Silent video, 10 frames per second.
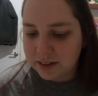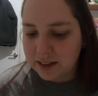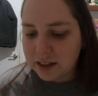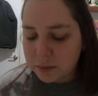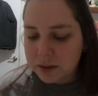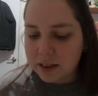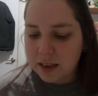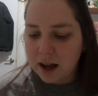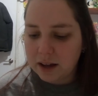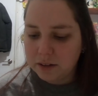See, that's what
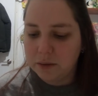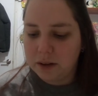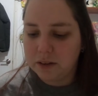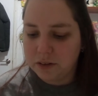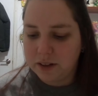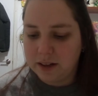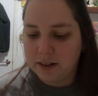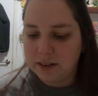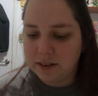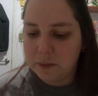I don't
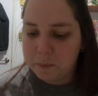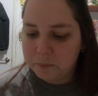understand is